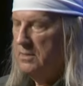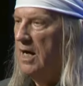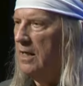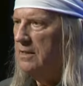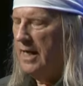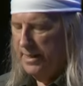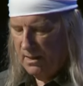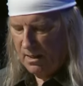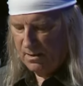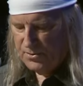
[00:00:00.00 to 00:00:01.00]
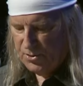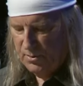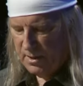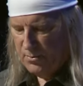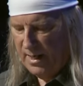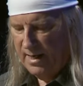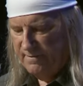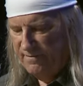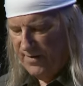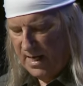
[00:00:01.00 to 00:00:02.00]
Doc Lighthall drew a
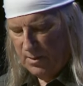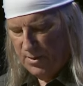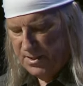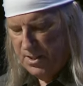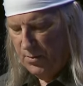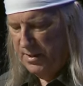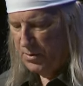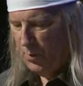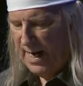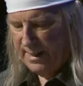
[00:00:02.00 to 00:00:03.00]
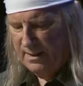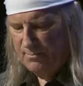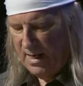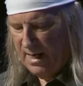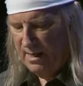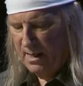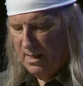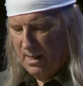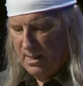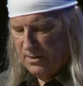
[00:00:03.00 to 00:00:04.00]
crowd of followers to his wagon by
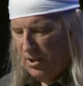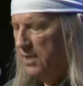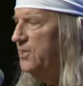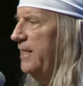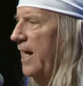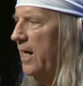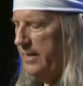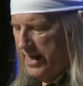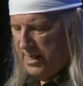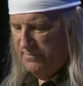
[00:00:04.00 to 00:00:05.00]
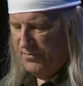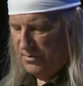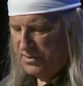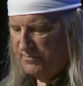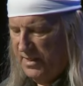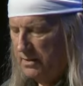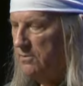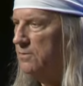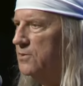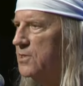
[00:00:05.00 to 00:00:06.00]
tossing out handfuls of
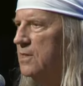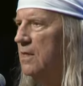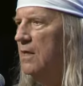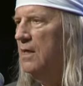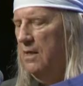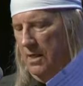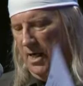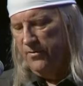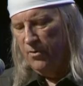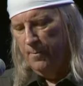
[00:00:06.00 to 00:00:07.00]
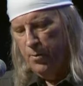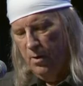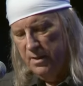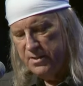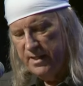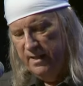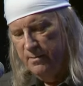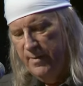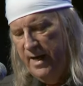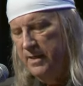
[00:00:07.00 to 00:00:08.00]
nickels. Other reports say
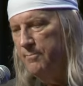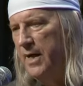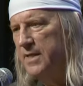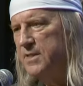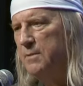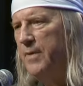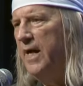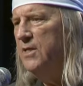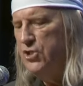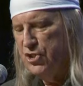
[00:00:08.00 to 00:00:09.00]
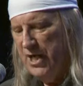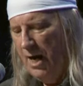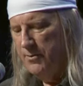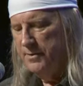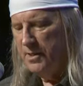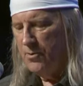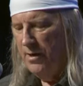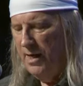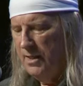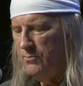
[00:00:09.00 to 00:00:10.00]
the medicine man showered the
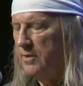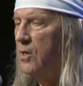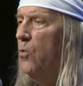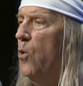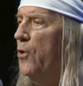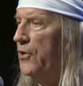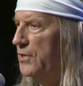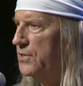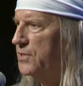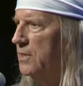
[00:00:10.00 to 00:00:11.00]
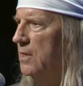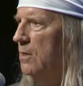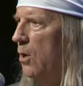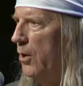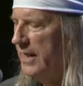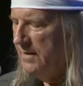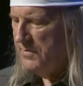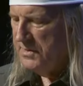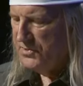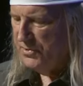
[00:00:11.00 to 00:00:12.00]
crowd with quarters or
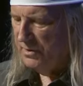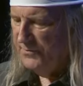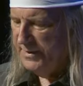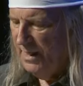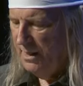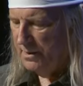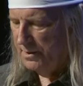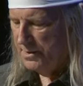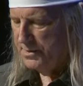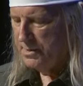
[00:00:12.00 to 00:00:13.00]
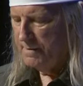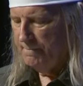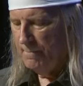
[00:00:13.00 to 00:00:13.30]
even silver dollars.